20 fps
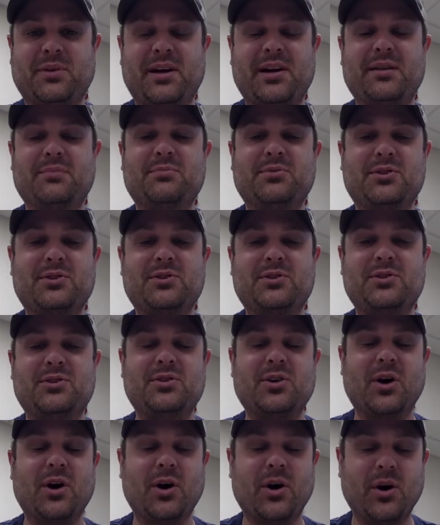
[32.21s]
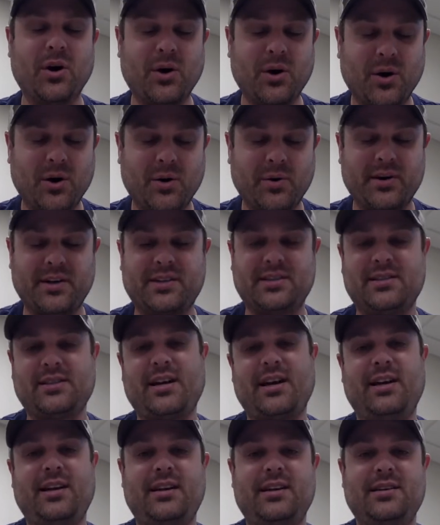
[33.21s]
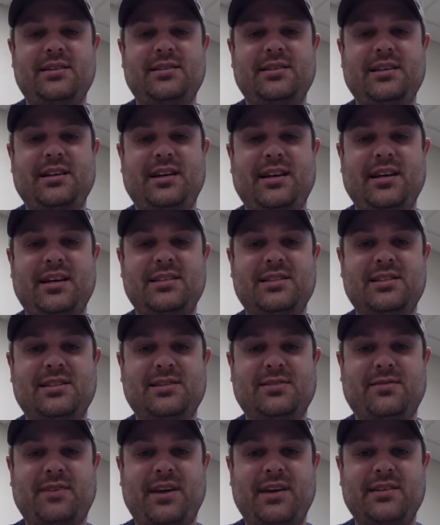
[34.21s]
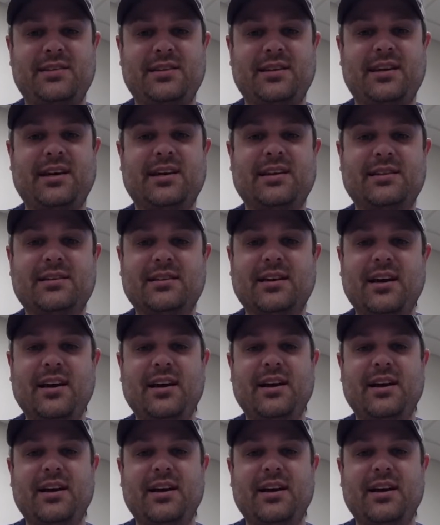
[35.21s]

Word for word: I am so excited to see kids' face again.